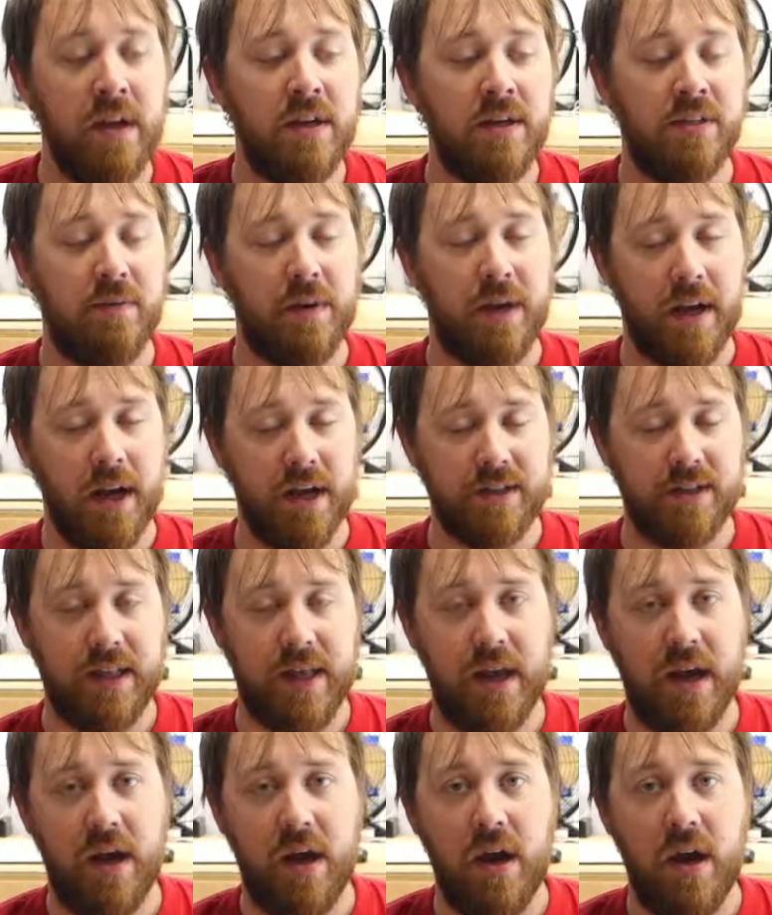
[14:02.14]
So because of
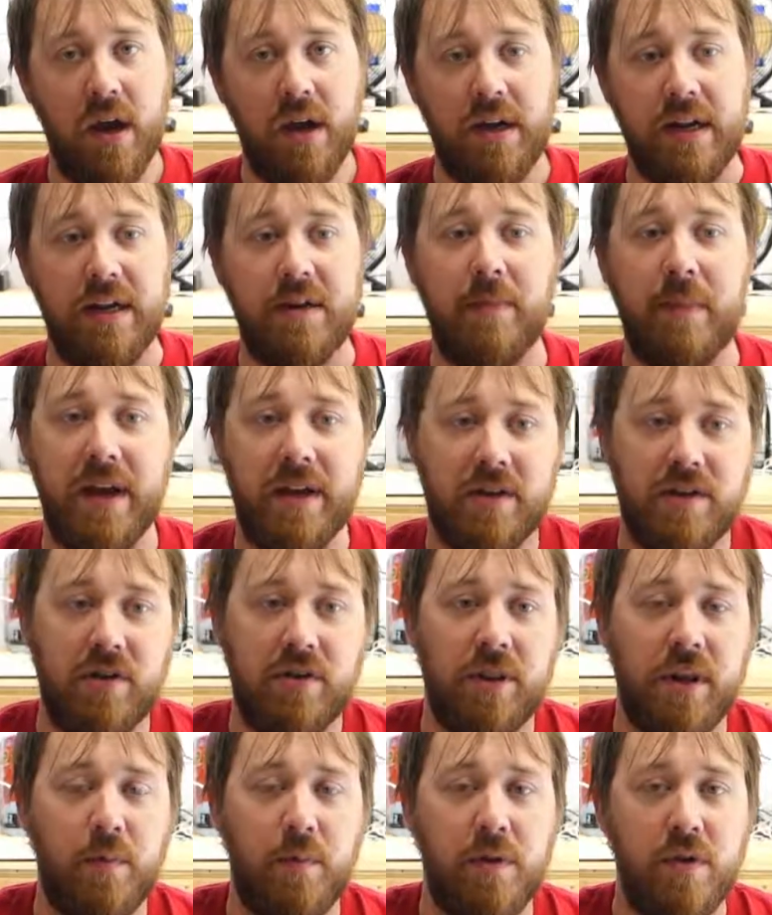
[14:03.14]
that, we need to make sure
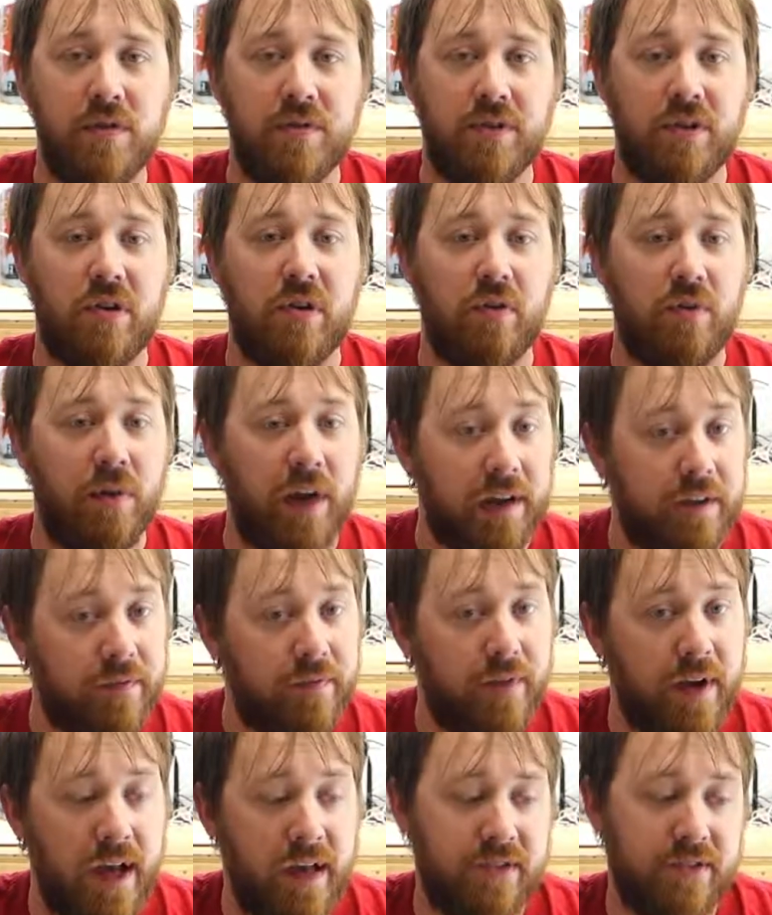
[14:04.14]
that we use the correct
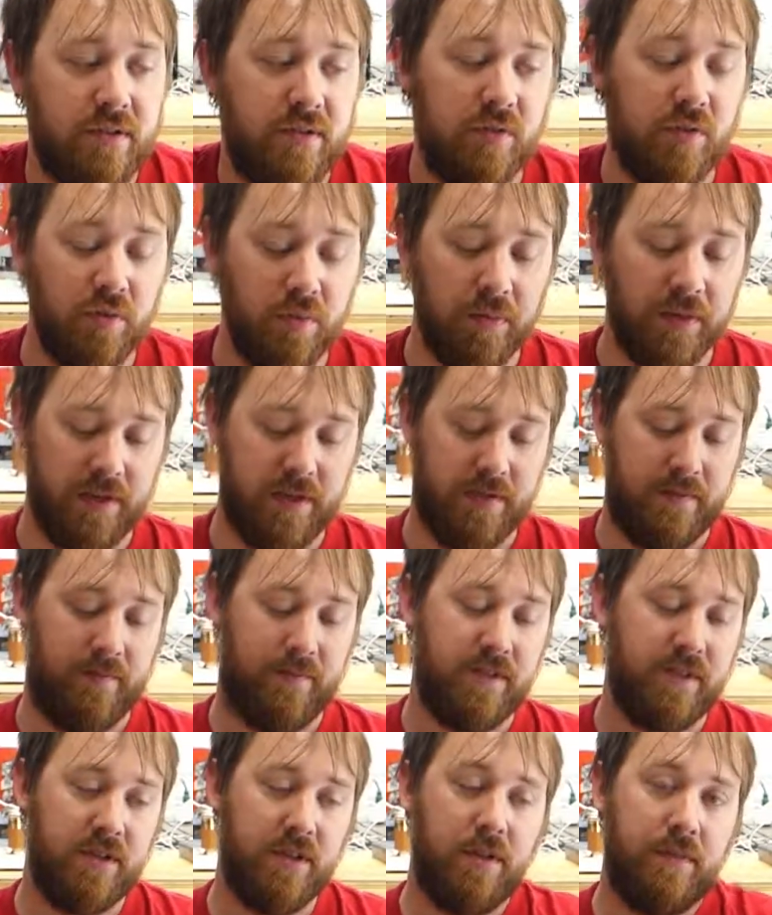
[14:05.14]
fastener lubricant.
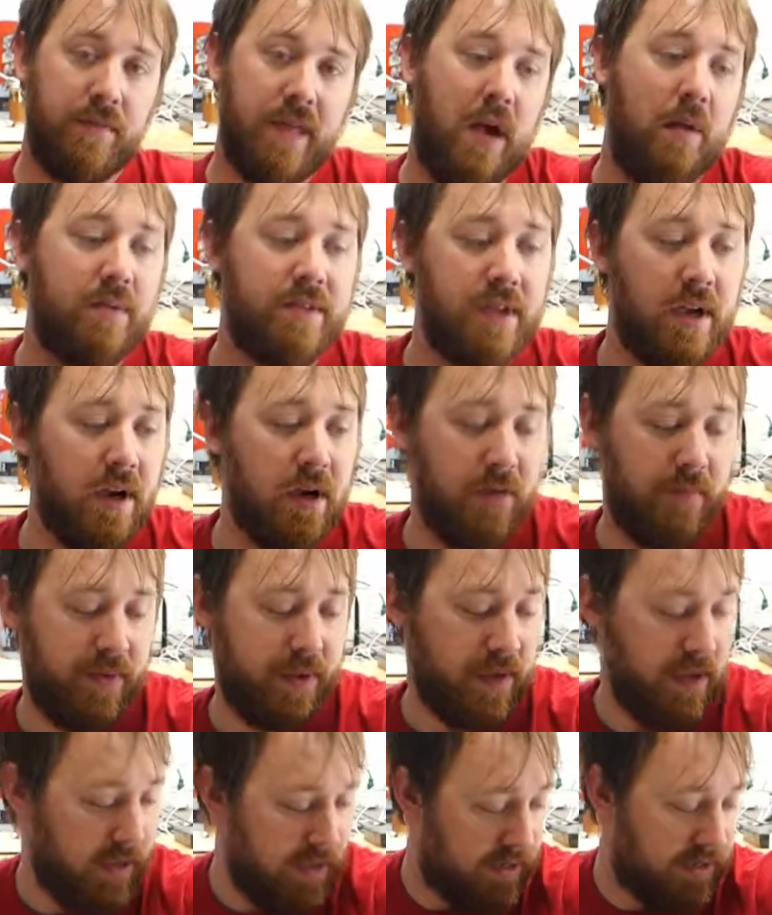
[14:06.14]
So that was
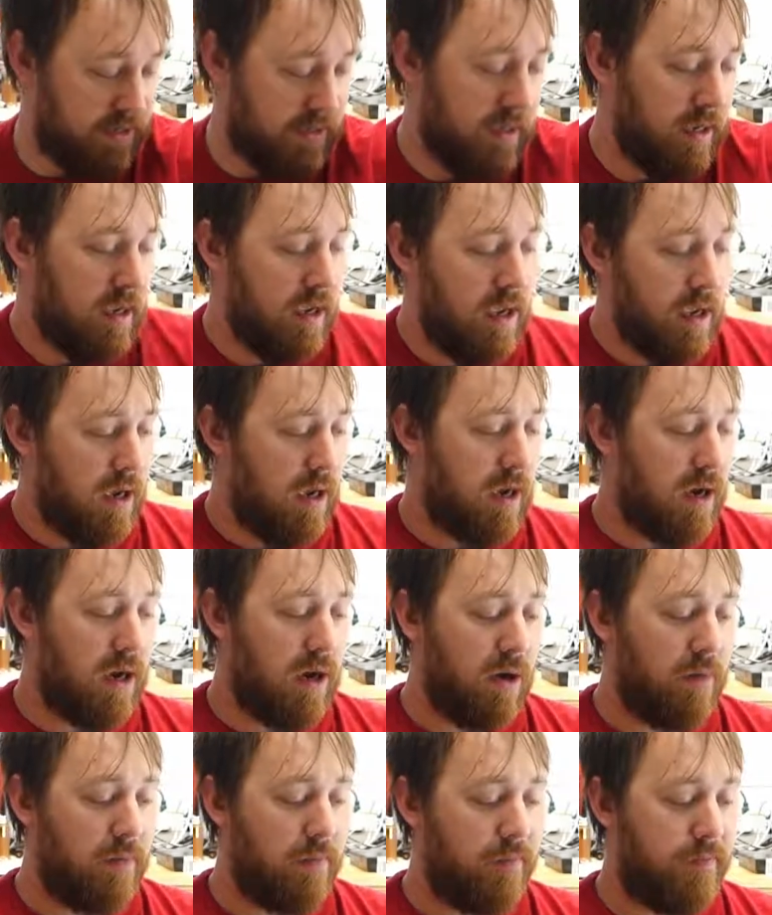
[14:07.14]
ARP's.
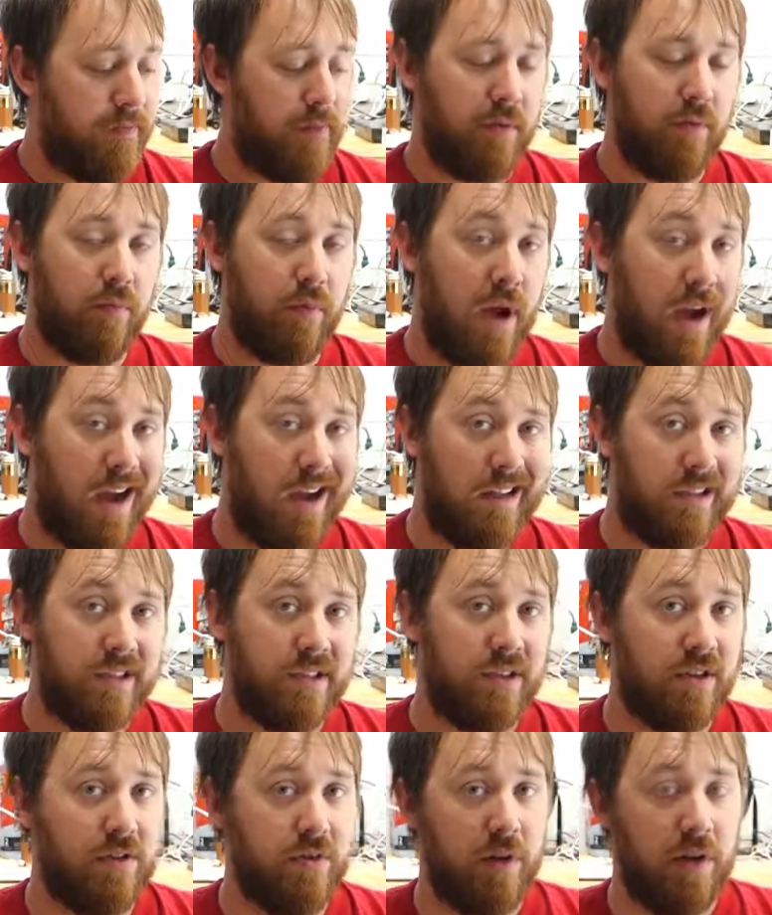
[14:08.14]
For the
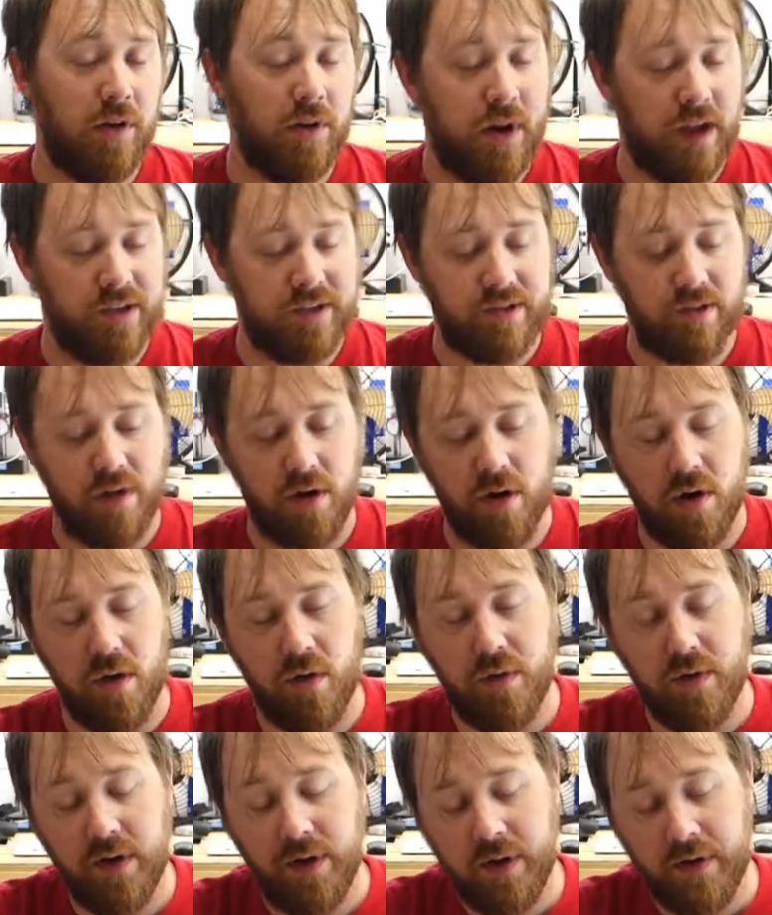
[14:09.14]
rods, Carrillo has their
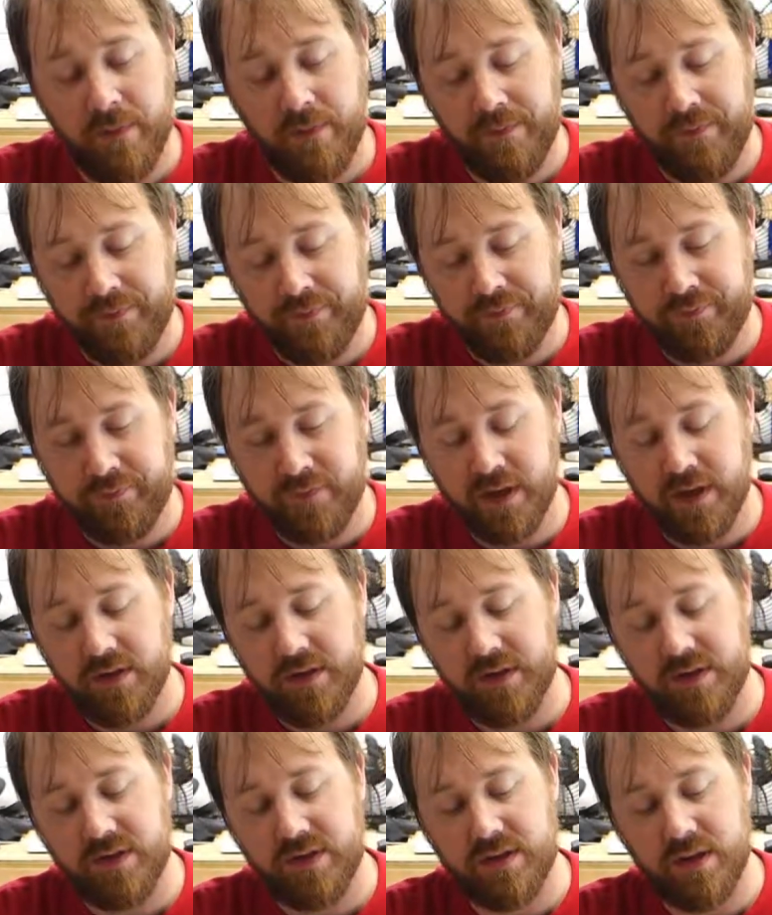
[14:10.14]
own
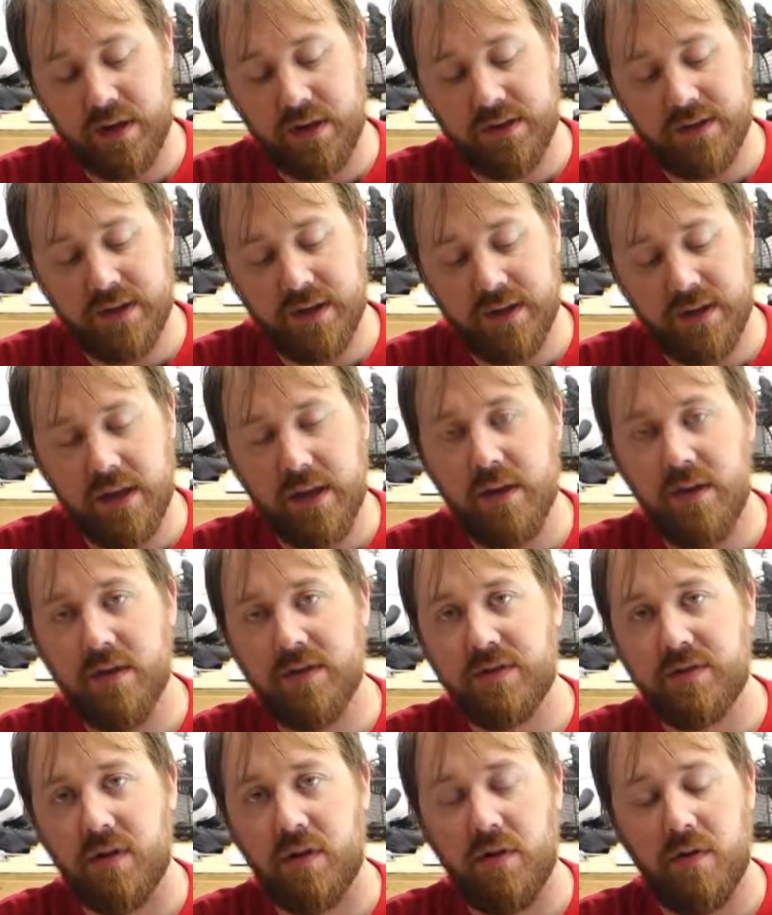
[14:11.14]
studs that they
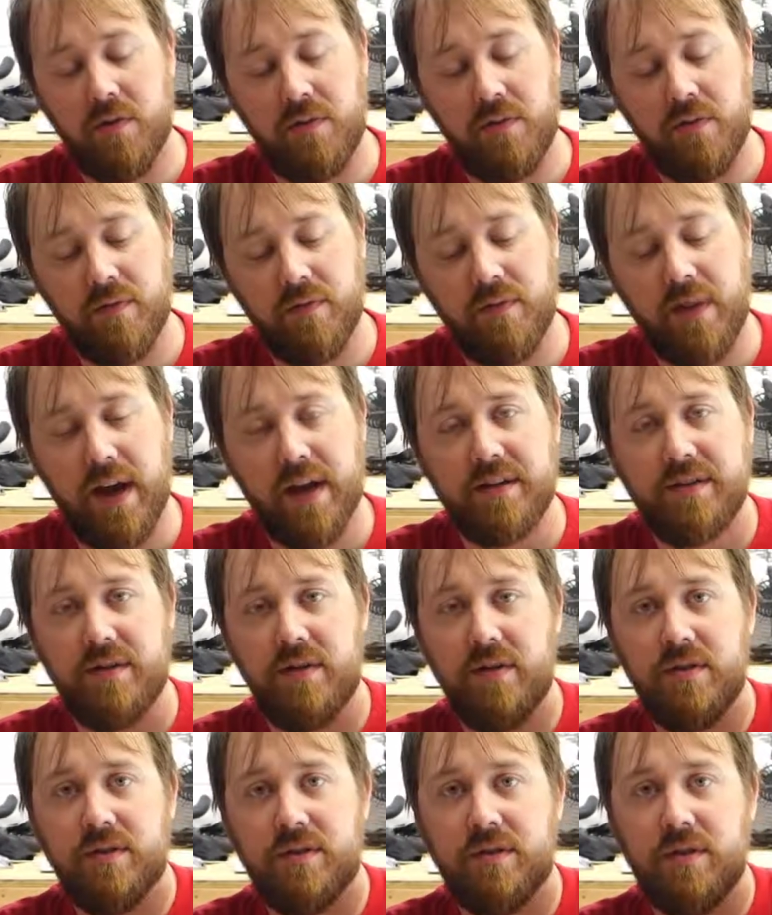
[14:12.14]
use, their own
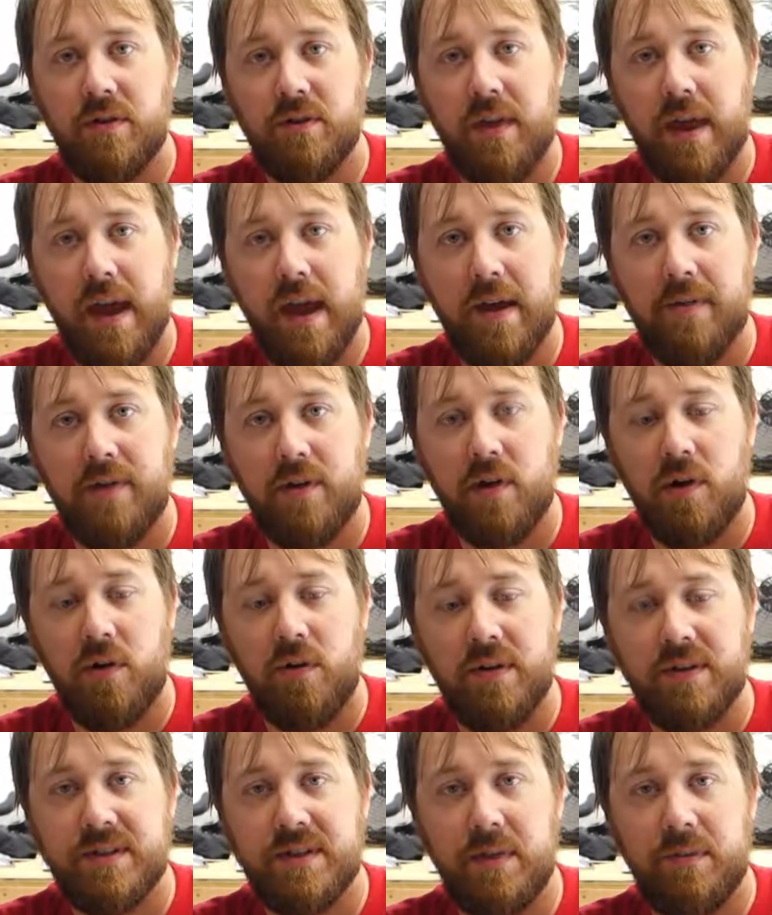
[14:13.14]
fasteners, so they have their
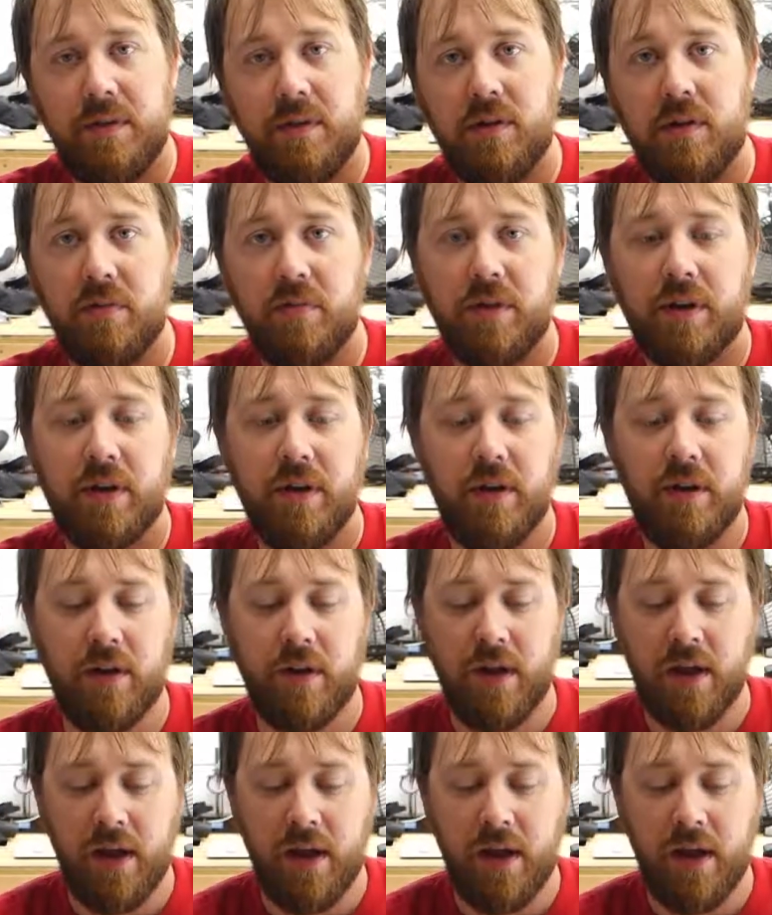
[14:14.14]
own assembly lubricant.